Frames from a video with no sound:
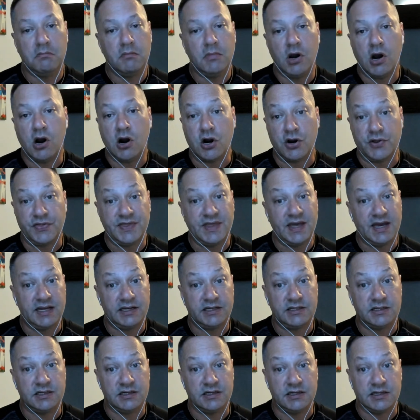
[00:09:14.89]
aren't
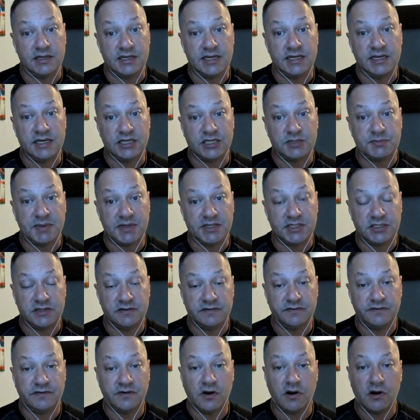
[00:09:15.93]
that
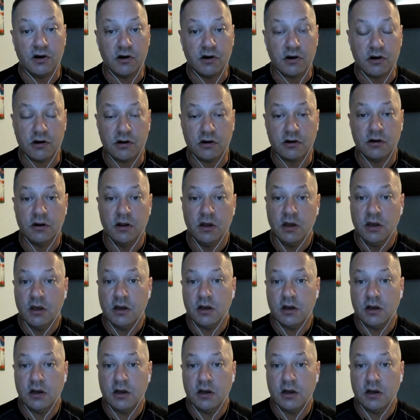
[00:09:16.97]
inexpensive are